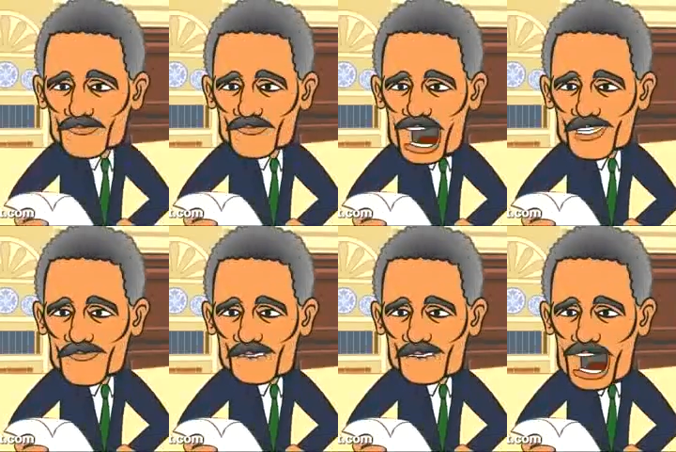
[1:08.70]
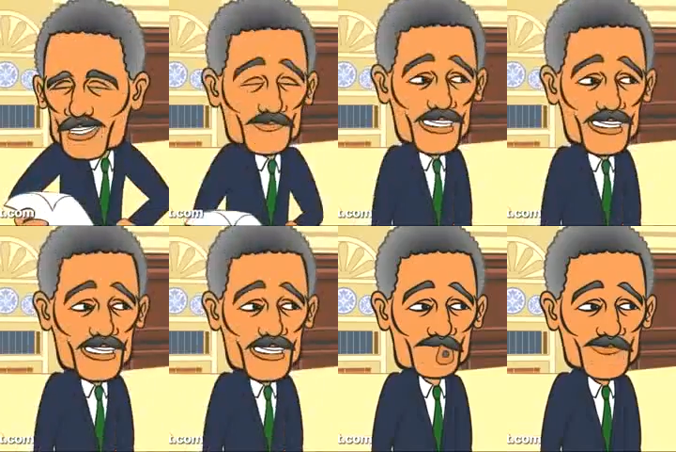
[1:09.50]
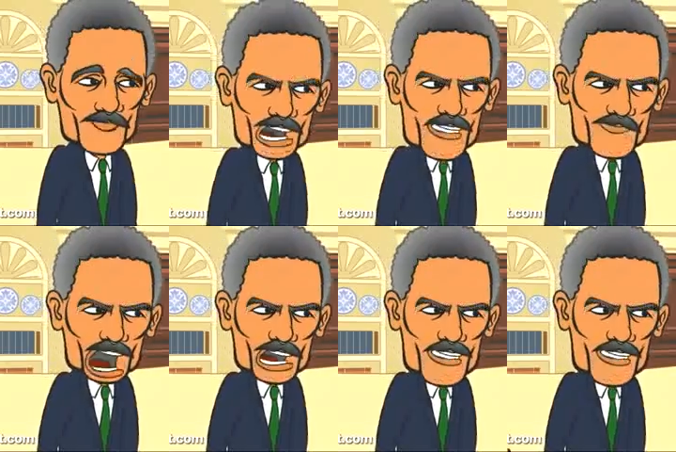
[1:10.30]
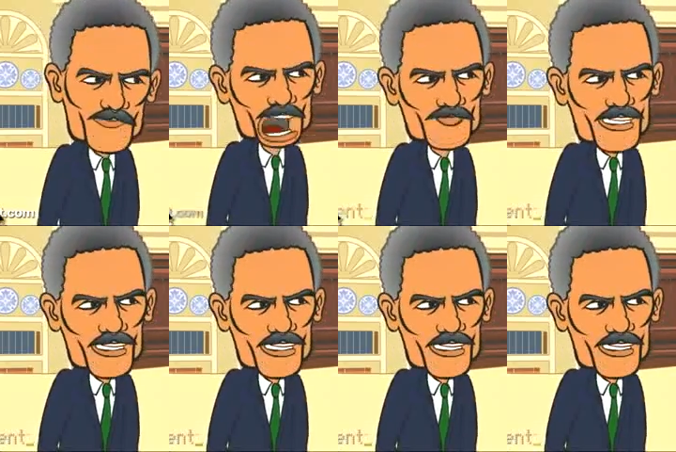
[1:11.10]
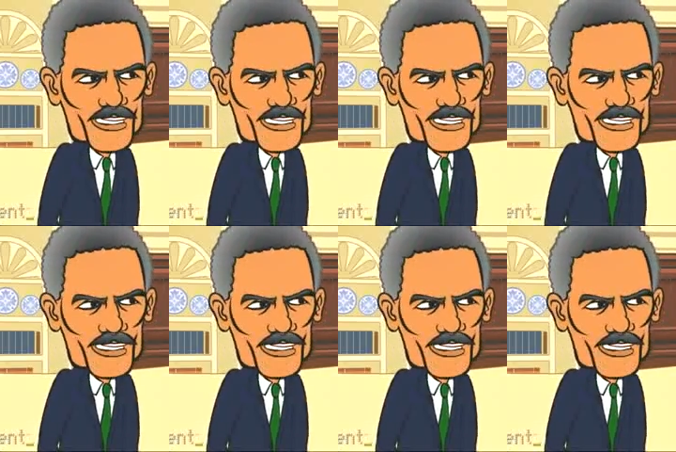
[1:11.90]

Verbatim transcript: I'm, um, pardon my French, but there must be comeuppance.